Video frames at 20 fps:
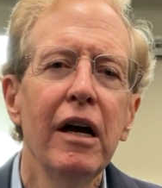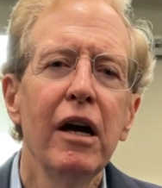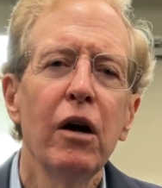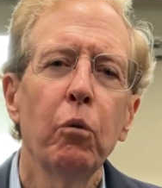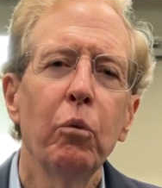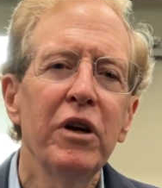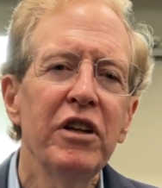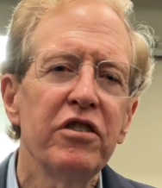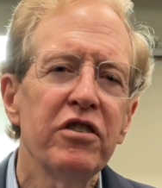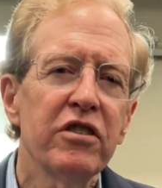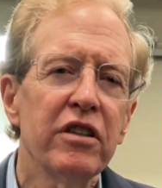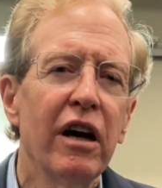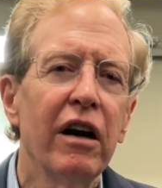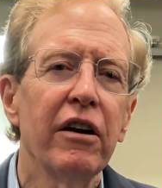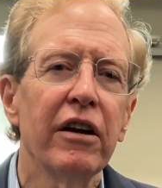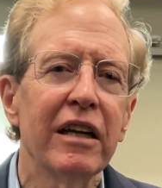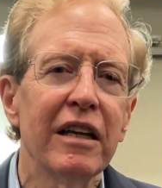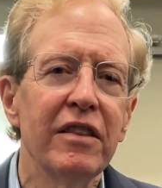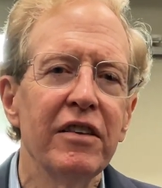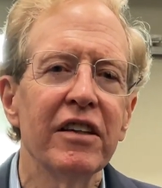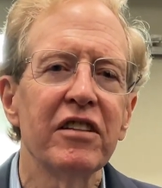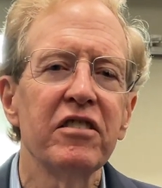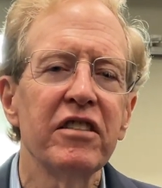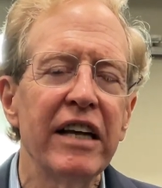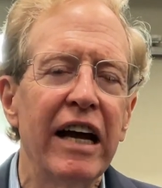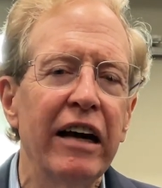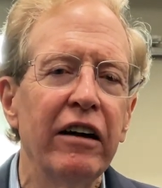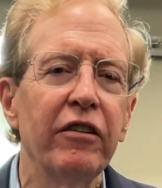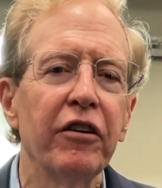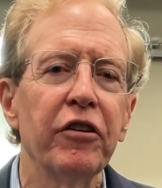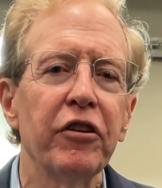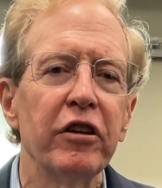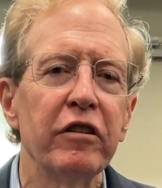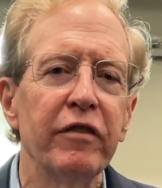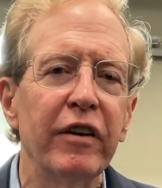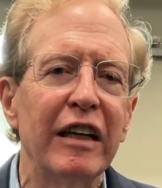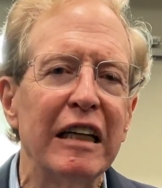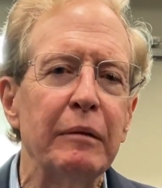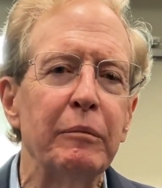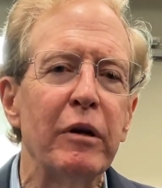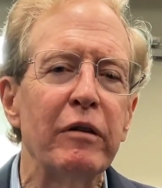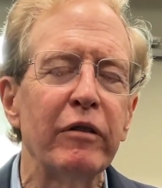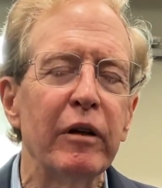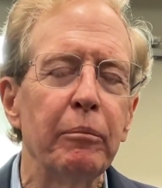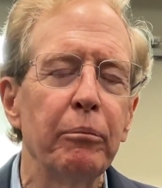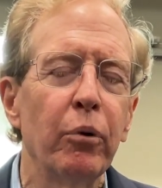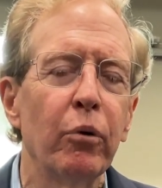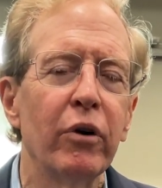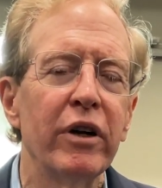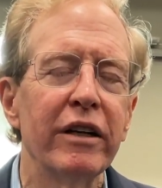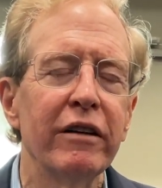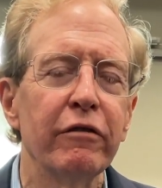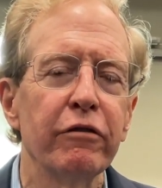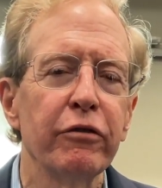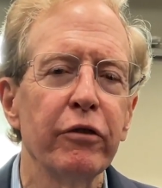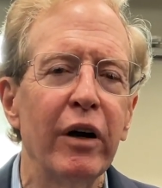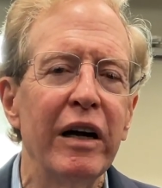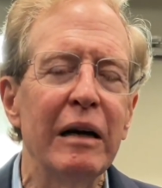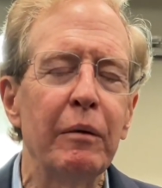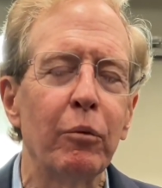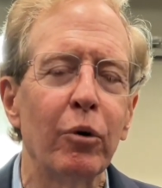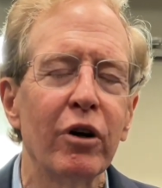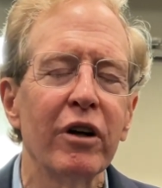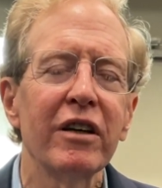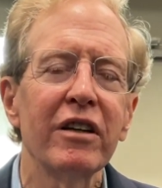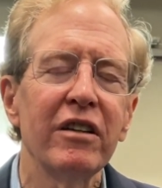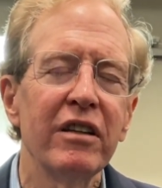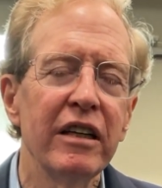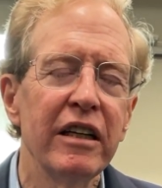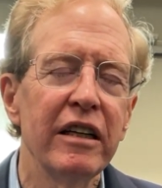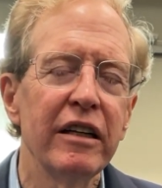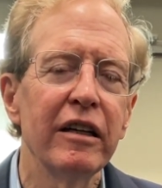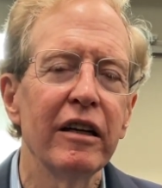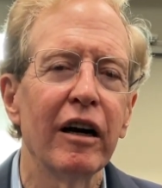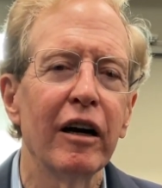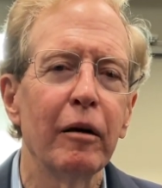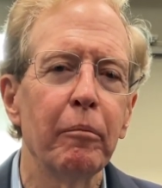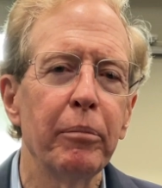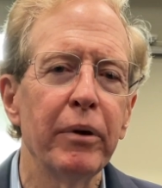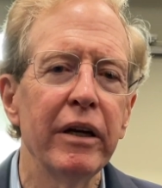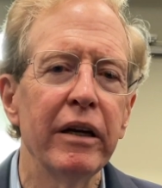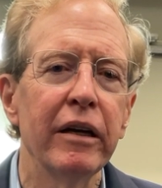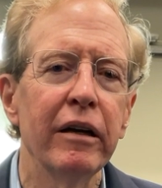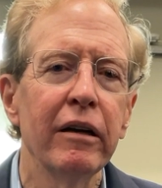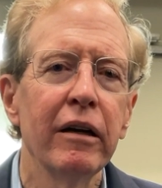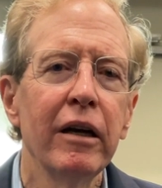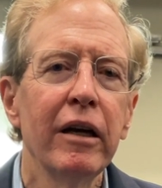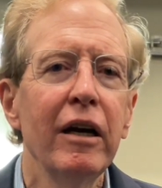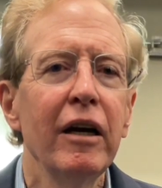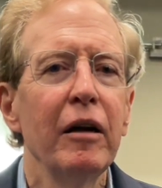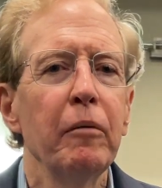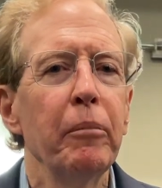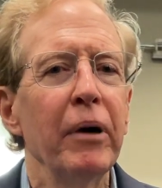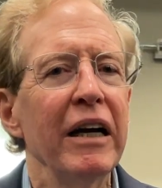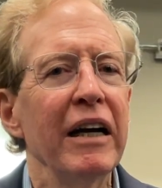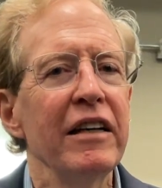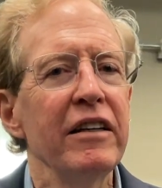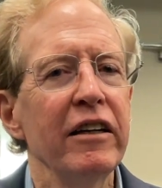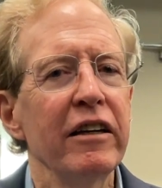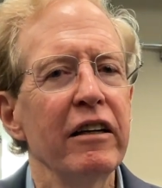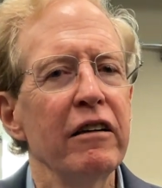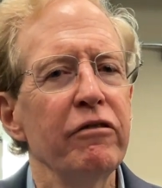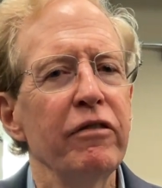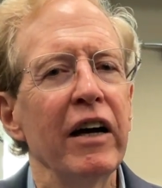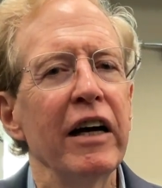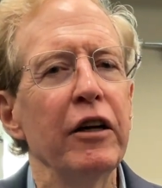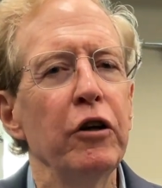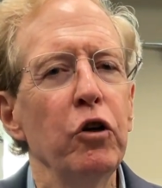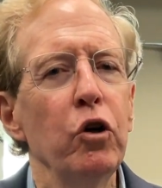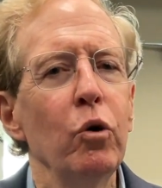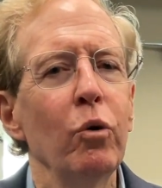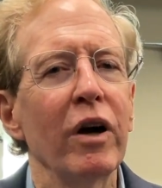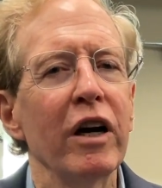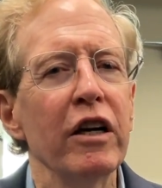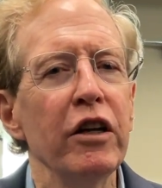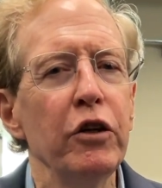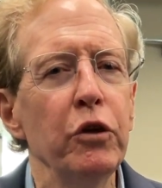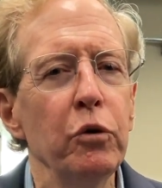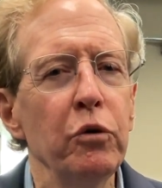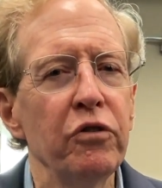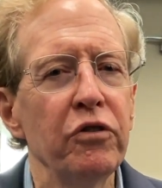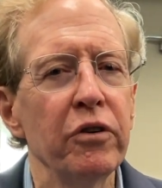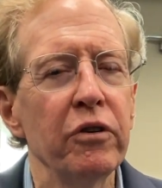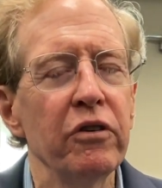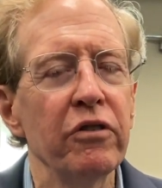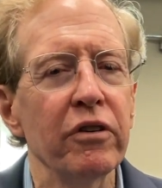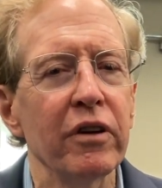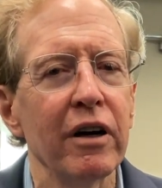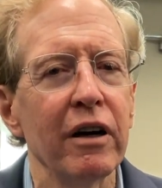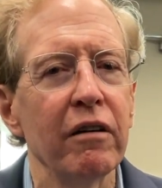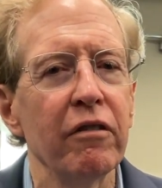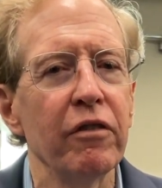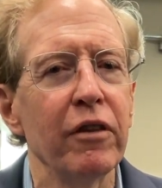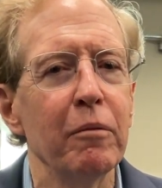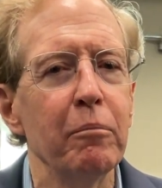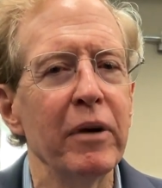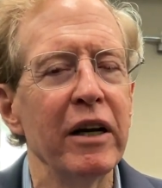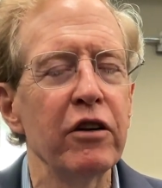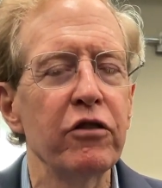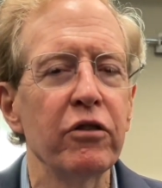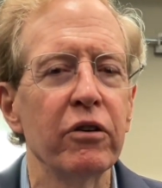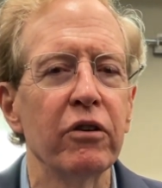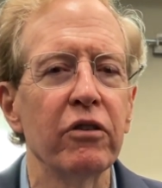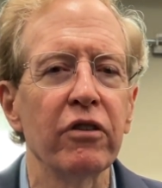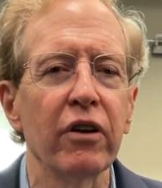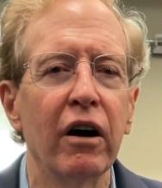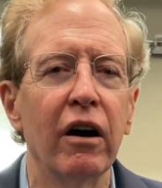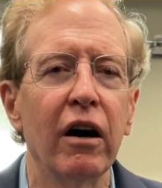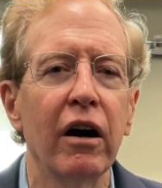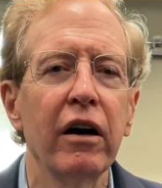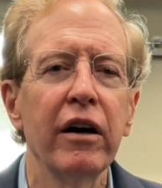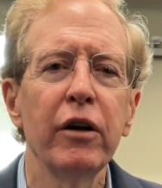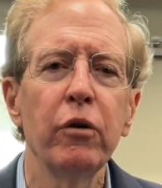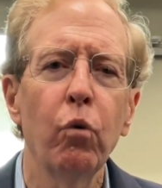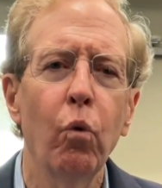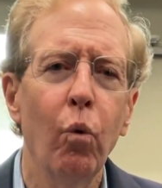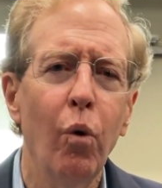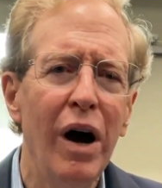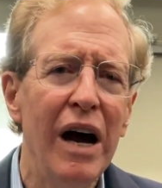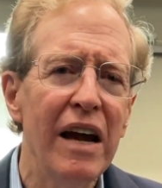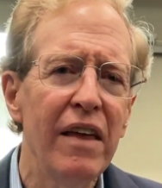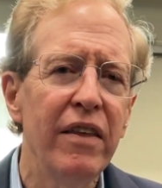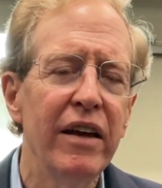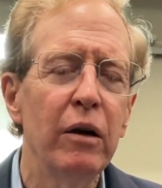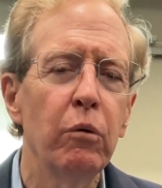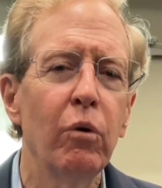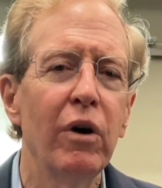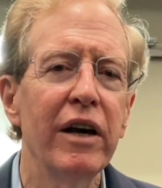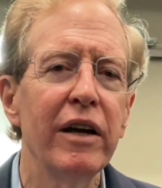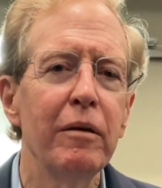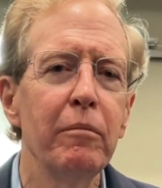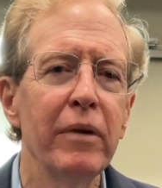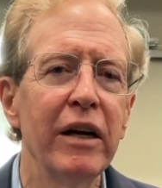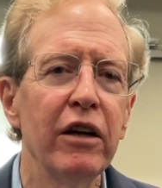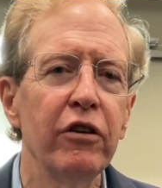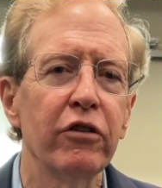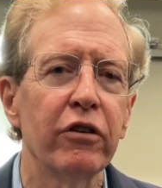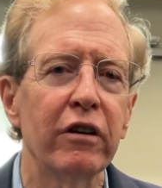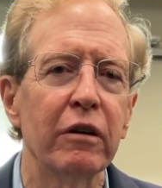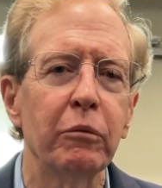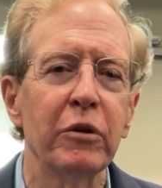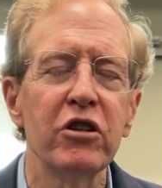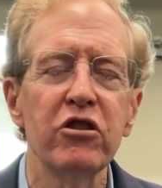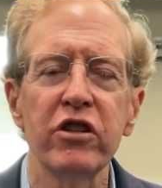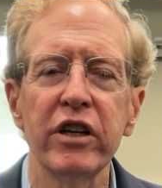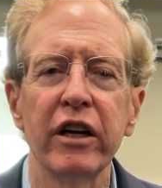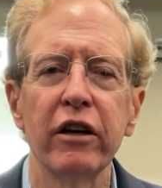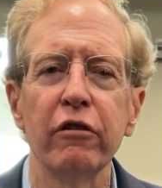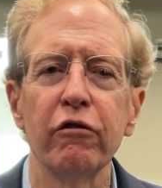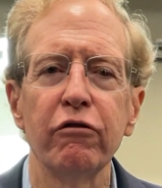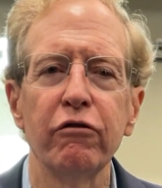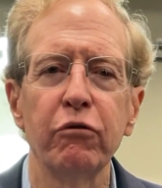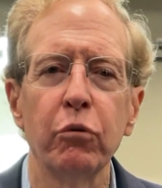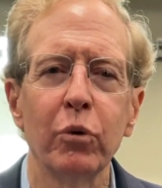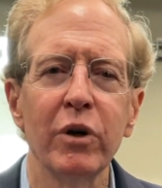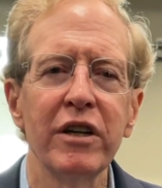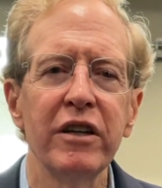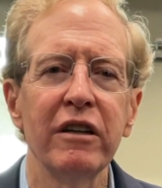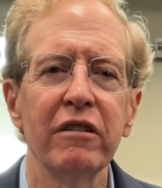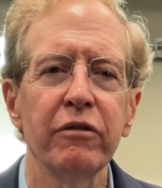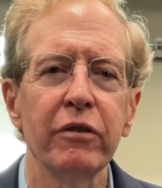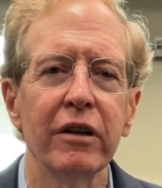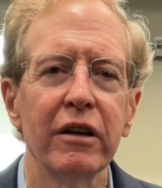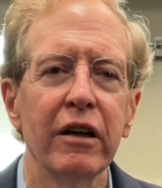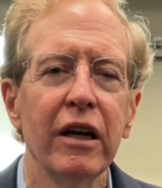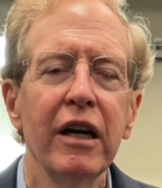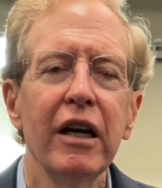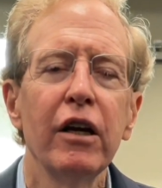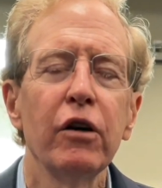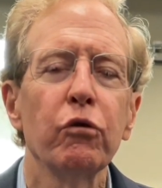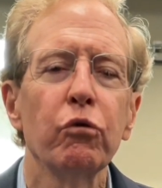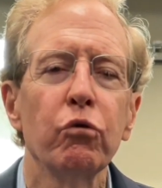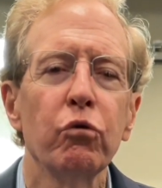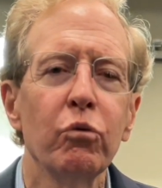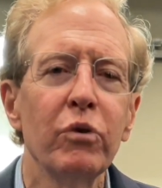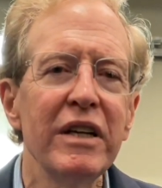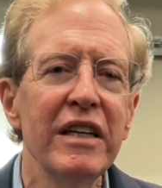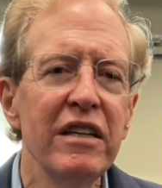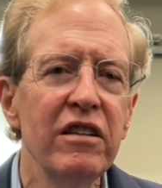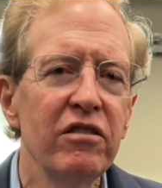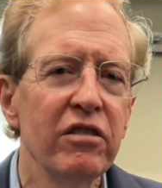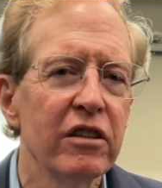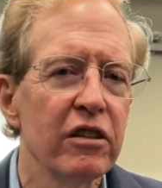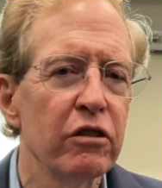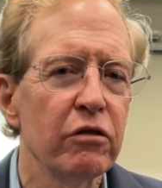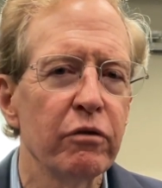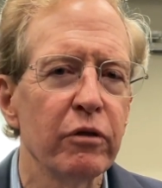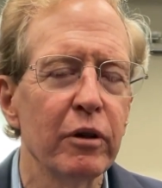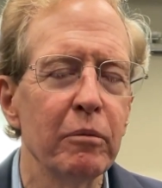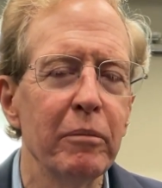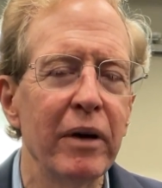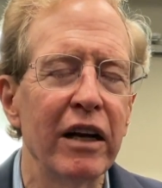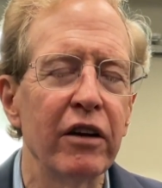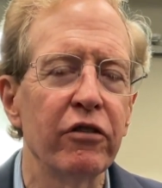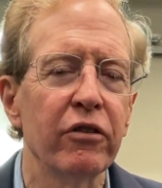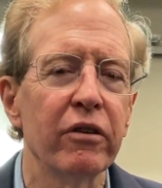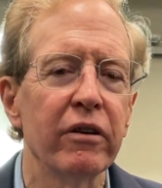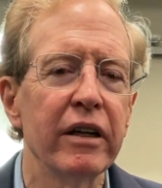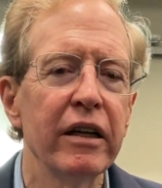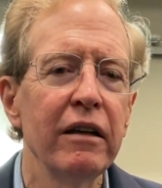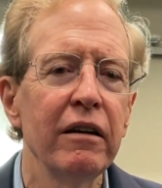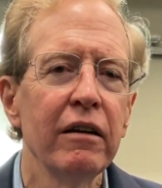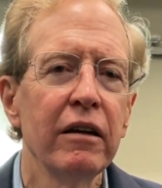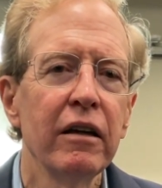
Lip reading: We start in this Talent Development Reporting Framework, TDRP, by identifying who our users of the measures are and why they want to measure. We shared 4 different reasons for measuring.